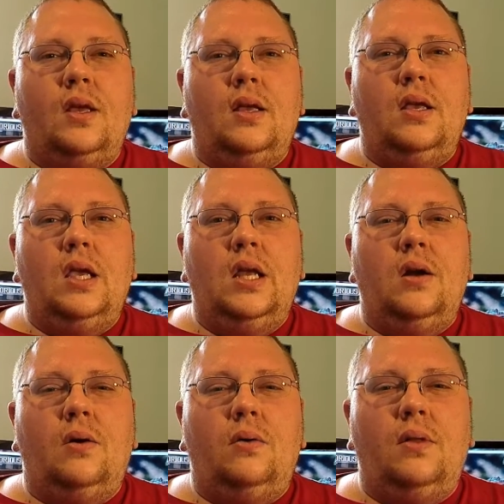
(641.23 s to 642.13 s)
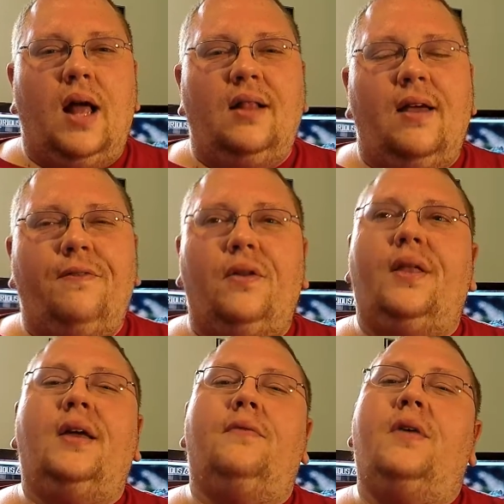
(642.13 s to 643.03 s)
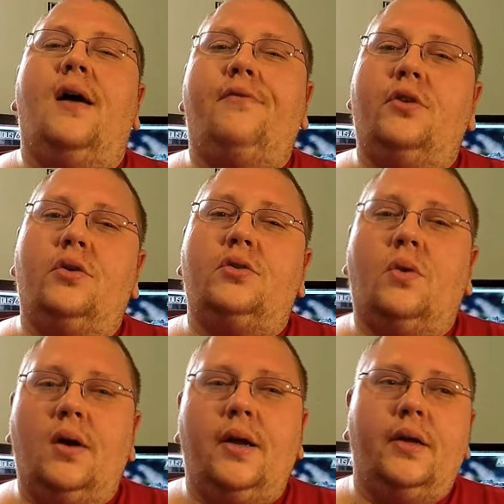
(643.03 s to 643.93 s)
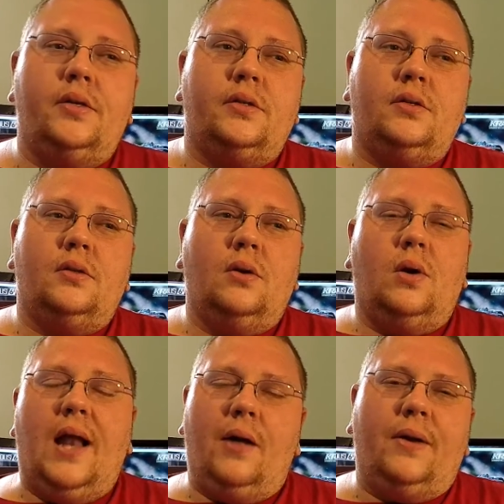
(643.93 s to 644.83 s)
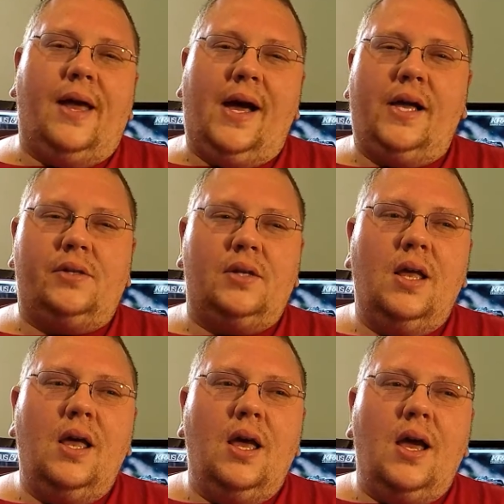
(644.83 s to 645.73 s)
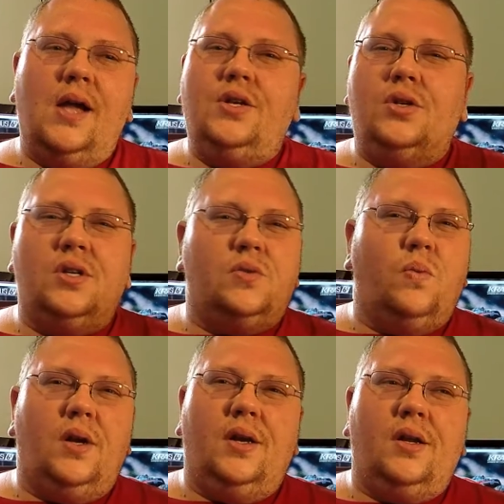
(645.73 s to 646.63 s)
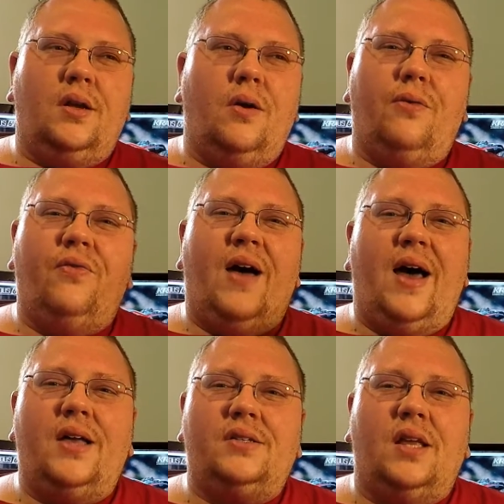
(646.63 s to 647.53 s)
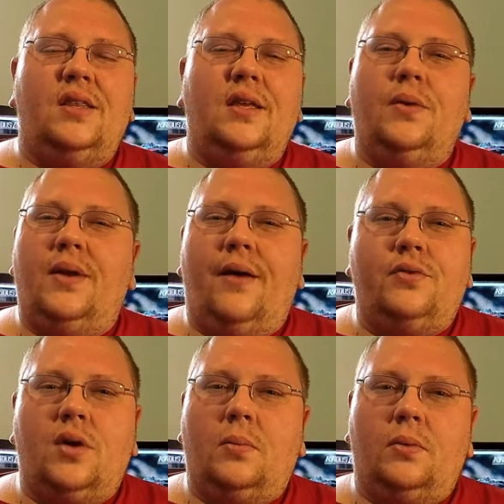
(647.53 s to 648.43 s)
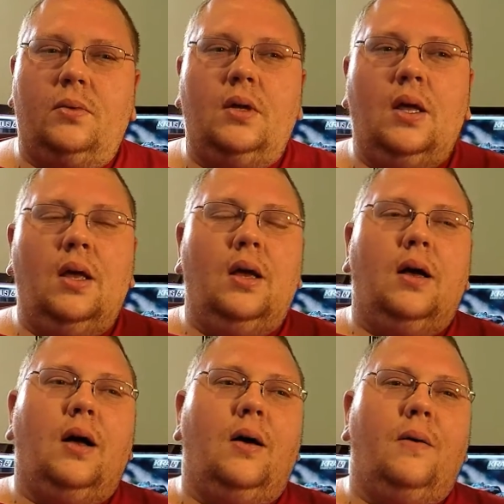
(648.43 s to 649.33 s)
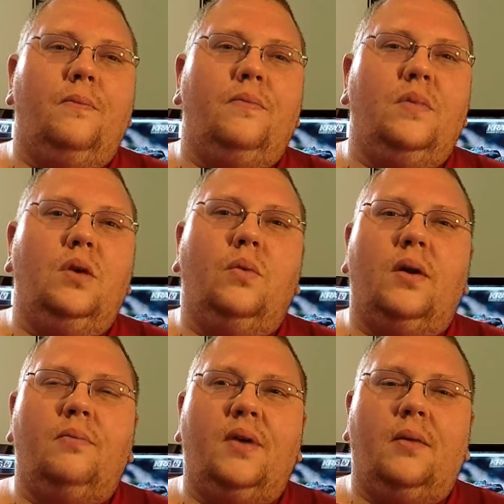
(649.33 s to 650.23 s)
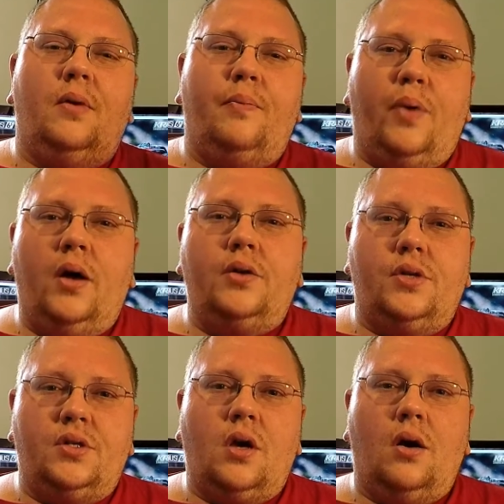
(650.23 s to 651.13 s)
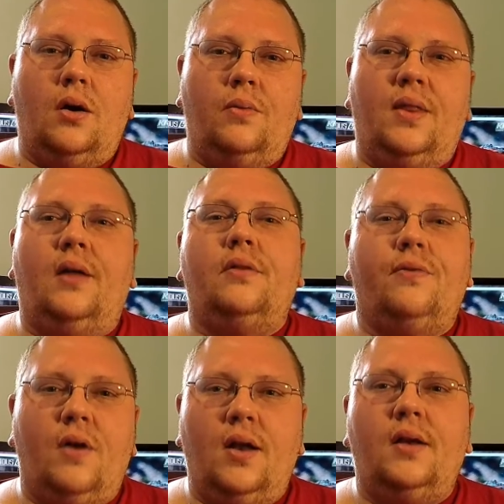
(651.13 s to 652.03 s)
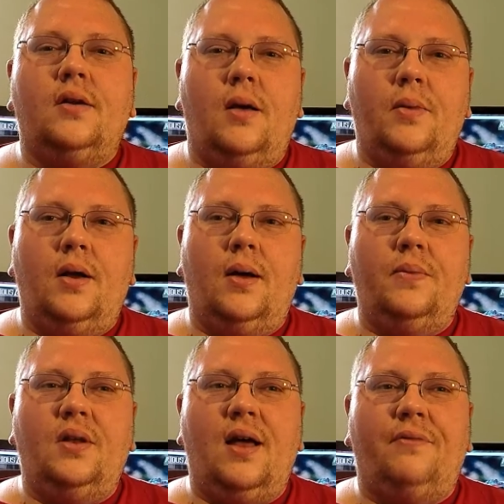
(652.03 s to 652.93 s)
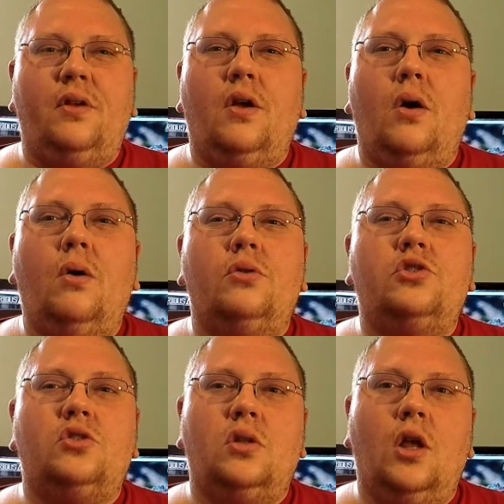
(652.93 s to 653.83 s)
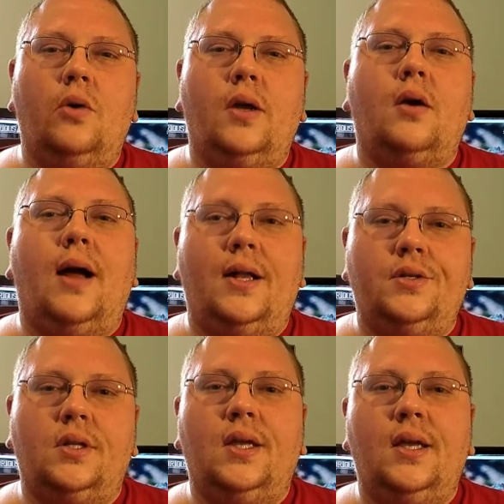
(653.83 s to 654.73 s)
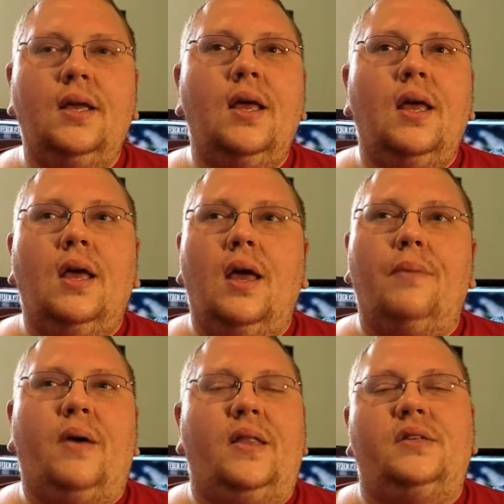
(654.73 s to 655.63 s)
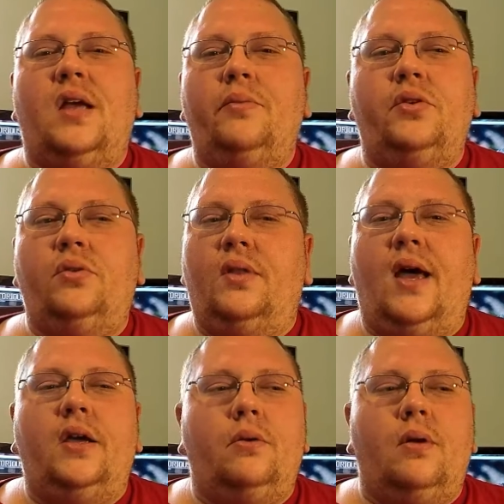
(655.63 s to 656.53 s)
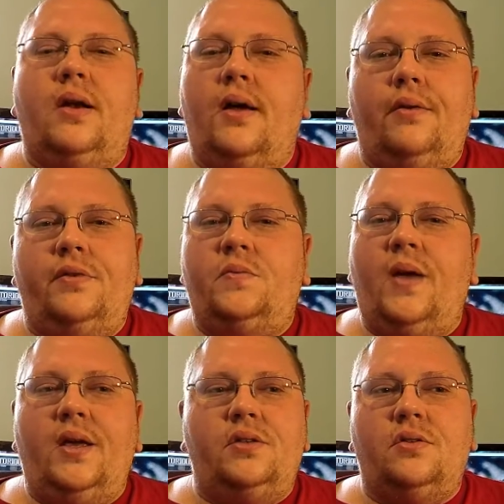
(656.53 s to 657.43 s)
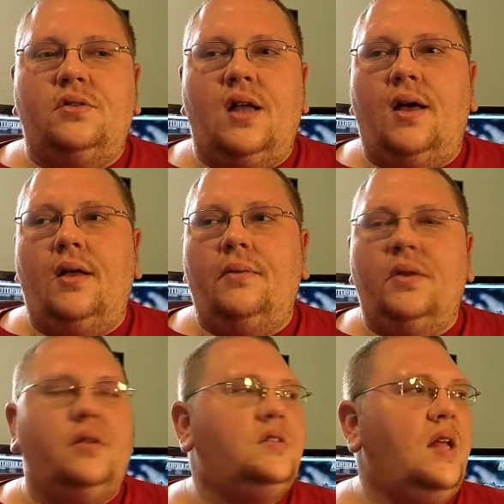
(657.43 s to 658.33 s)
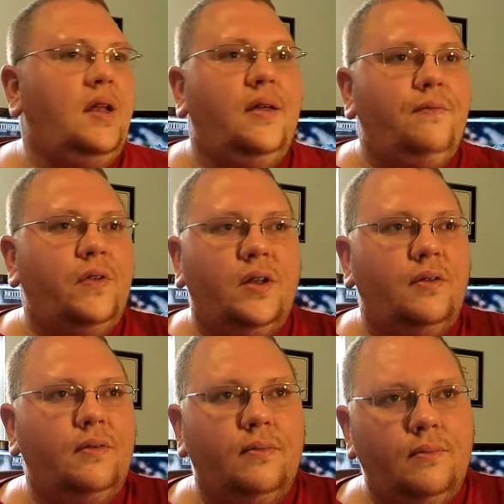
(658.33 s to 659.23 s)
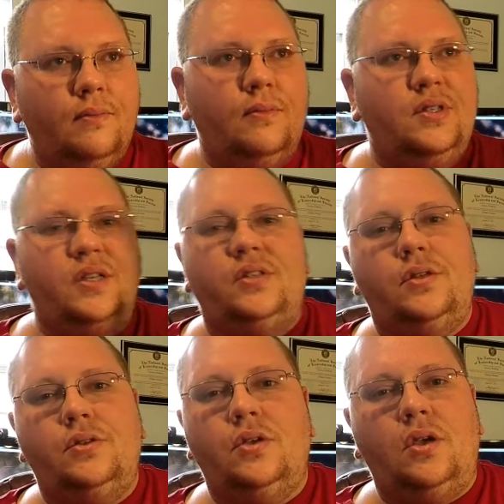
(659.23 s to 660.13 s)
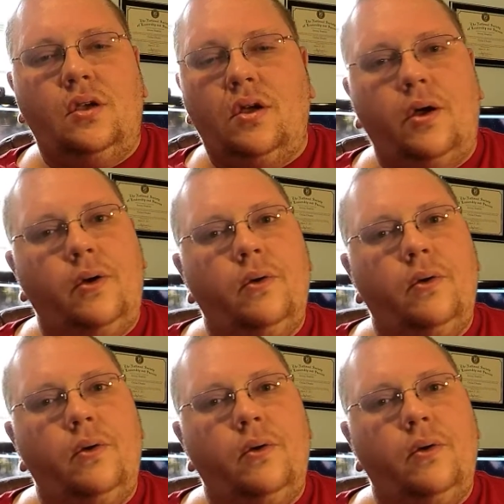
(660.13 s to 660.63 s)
You know, I feel like if you have a Notorious or an Outcast and you just wanted to go fast, I think you would have trouble. You wouldn't be able to punch as hard without the front end coming up. You'd have to go slow and gradually, and by the time you do that, you run out of space. There's not an infinite distance you can go.